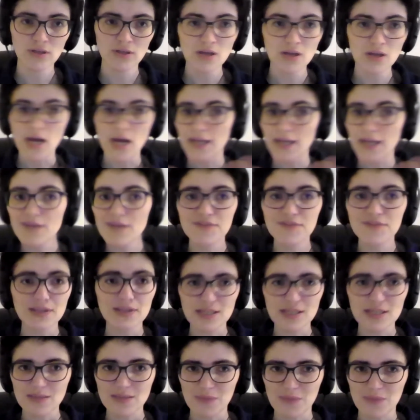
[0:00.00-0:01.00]
And I've done
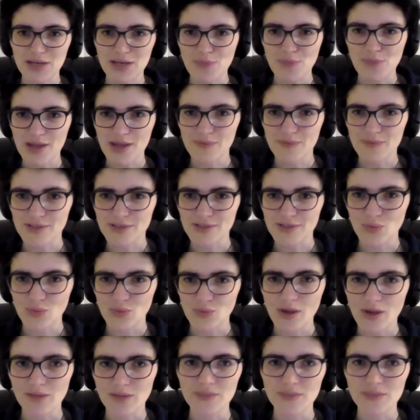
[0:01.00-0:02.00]
this in many papers as
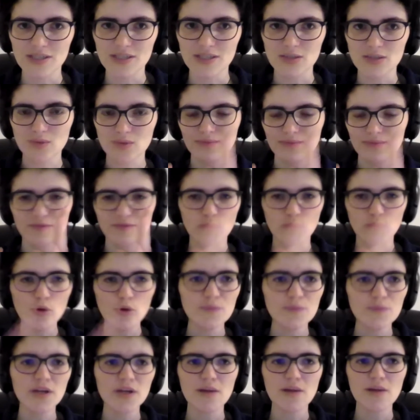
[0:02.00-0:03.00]
well, because for
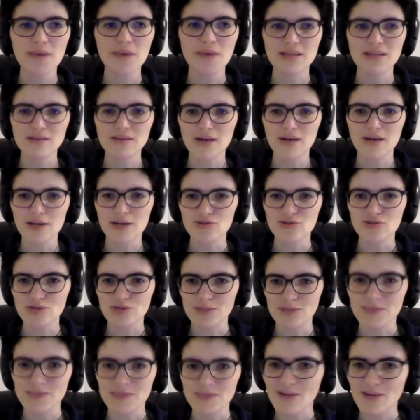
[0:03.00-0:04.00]
warm dark matter,
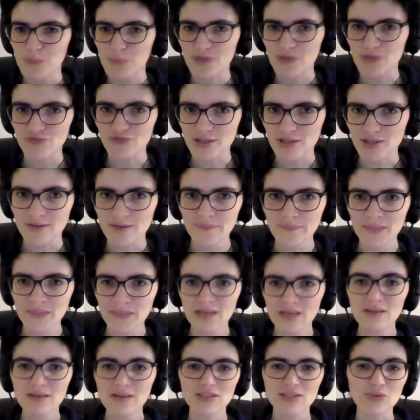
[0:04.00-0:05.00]
hydrosims have been run.
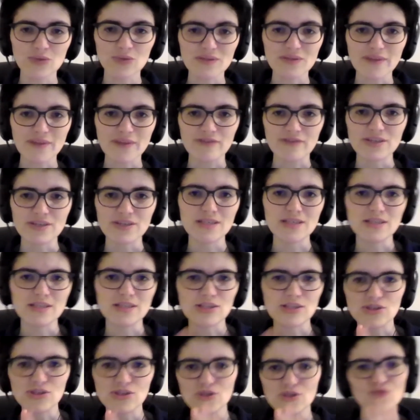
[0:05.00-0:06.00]
So it's very easy
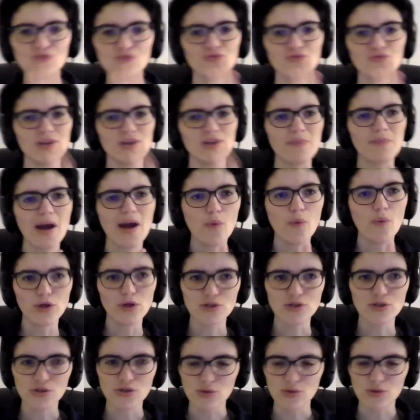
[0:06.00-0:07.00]
to just remap
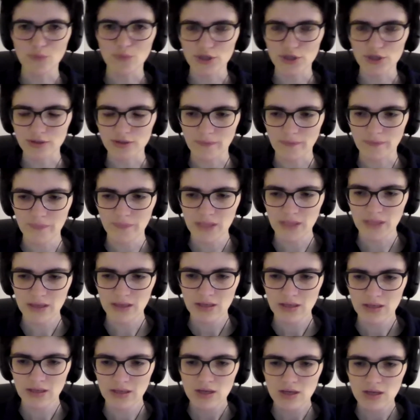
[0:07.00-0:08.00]
onto your model.
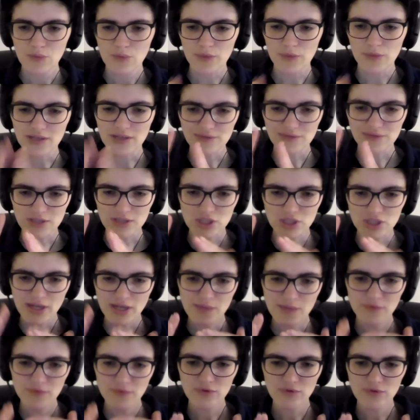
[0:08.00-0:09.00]
But if the
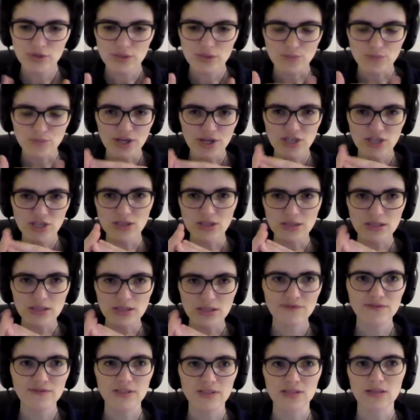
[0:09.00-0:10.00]
shape of your suppression
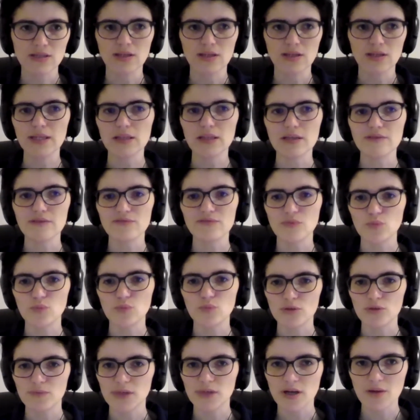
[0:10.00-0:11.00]
differs slightly from
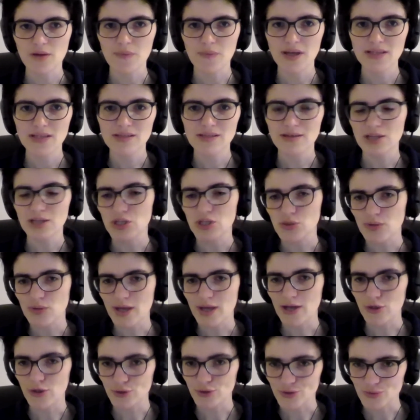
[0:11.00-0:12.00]
warm dark matter, then you
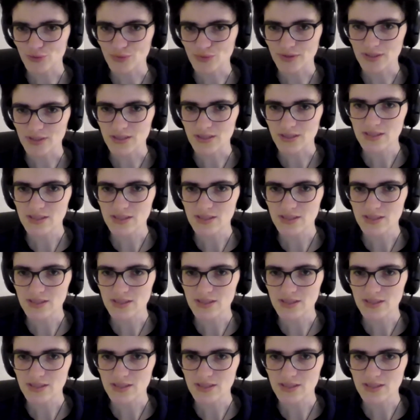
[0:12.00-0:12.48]
cannot do this.